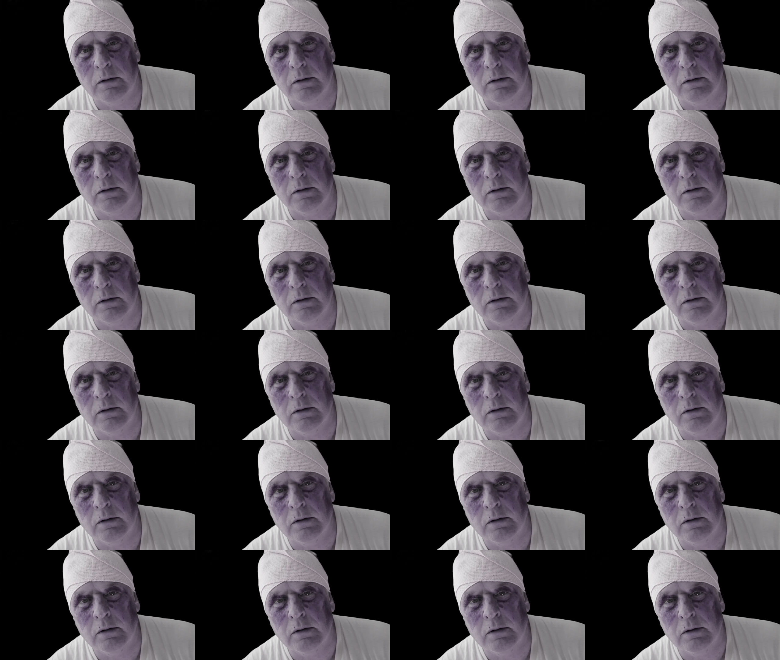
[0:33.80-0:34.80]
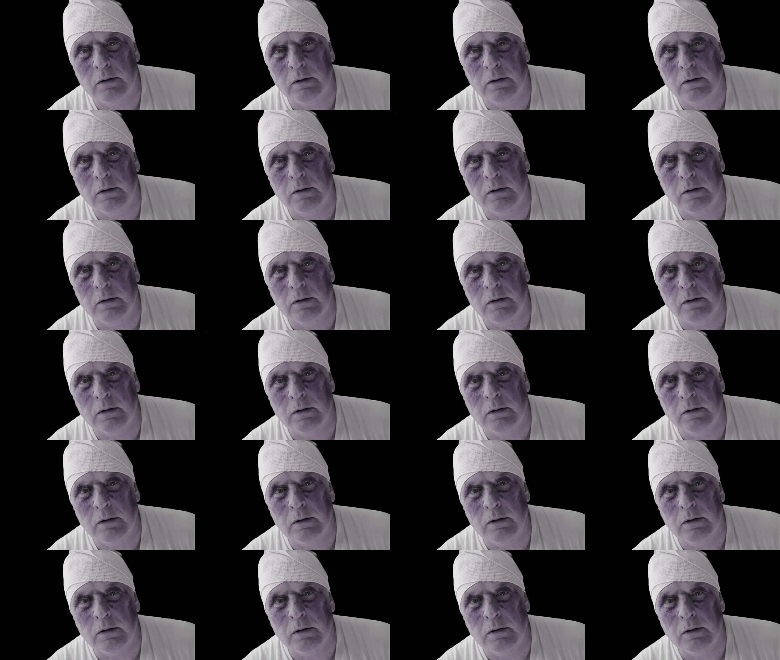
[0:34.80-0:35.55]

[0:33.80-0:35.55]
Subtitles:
[no speech]